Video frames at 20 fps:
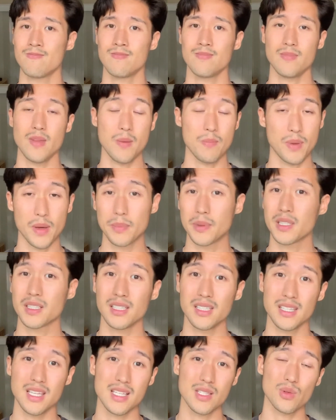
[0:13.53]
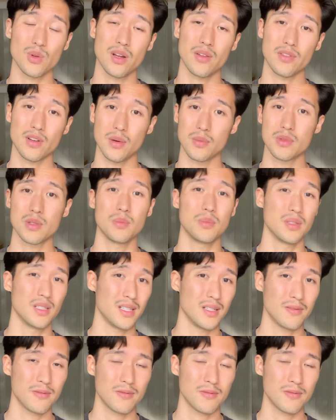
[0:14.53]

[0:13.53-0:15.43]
and biblically, that's what I've come to believe.